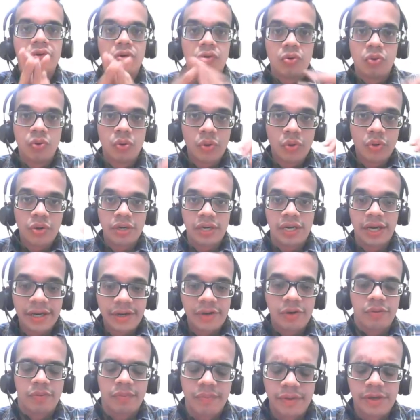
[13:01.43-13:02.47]
who need
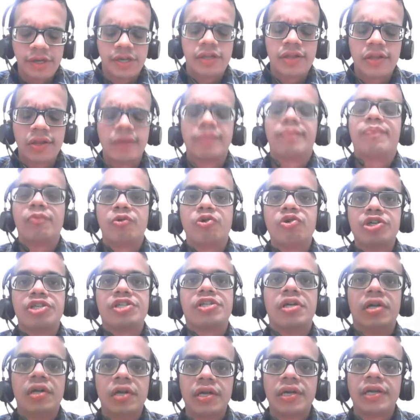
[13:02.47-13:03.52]
to make the push,
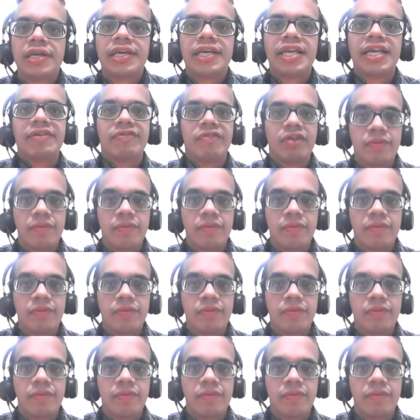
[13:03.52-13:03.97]
they will